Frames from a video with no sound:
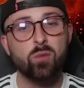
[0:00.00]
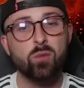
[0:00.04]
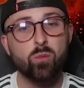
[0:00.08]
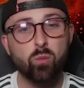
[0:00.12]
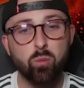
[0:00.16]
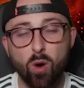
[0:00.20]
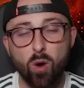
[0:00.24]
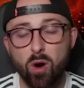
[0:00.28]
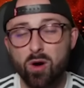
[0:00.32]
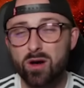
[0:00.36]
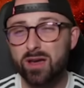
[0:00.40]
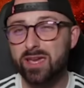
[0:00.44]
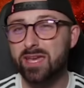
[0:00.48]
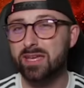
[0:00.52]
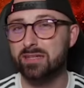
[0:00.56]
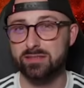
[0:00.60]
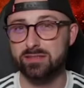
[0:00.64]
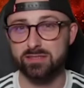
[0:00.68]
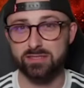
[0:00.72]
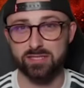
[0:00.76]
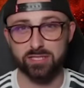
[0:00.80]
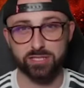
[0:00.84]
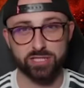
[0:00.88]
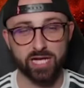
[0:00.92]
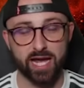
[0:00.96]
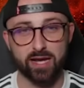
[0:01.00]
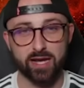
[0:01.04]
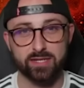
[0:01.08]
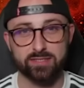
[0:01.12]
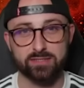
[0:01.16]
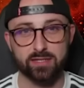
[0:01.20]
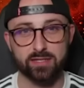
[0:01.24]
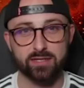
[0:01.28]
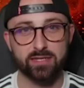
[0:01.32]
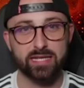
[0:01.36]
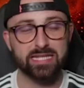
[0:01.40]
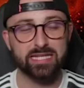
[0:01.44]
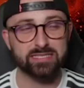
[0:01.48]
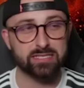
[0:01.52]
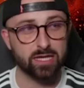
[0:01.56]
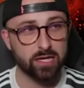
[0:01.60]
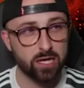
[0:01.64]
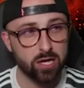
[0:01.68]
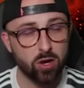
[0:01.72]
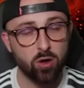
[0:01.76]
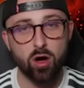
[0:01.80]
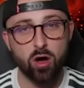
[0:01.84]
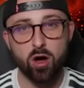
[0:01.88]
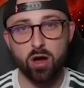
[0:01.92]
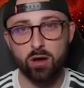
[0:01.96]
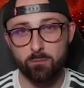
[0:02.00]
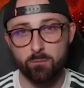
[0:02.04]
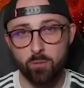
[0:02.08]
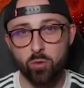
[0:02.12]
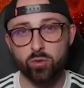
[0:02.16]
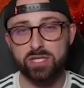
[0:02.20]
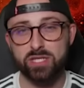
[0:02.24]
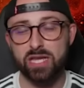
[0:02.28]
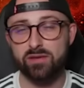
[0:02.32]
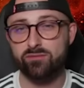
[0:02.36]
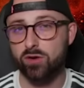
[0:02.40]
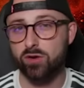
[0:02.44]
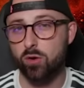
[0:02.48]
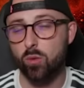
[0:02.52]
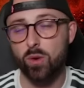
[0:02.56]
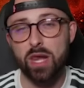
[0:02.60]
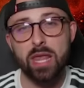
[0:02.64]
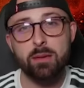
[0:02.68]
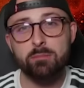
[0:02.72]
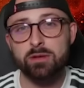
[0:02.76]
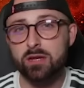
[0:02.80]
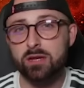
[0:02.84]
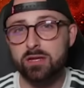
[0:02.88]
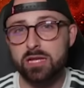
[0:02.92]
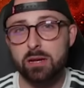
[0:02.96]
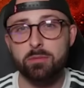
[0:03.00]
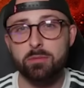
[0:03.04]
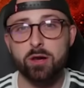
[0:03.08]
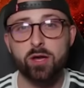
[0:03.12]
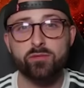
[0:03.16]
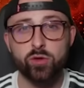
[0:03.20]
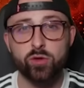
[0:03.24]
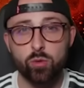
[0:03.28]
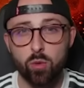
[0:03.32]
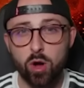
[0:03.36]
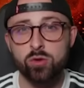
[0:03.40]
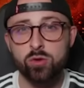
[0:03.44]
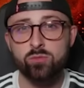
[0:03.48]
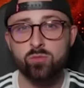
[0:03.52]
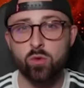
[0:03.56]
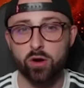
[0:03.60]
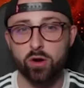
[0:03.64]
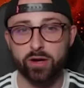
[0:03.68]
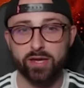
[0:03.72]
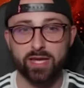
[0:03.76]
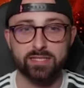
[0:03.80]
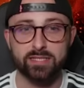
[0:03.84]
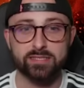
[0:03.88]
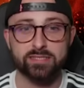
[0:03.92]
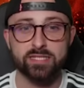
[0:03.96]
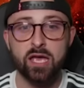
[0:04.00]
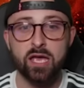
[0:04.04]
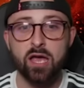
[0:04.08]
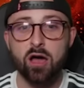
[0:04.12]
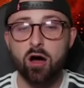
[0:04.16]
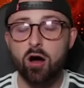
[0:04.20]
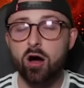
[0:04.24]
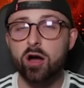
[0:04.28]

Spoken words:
Watkins to Jackson is a lot more difficult. Let me know down below if you own Watkins.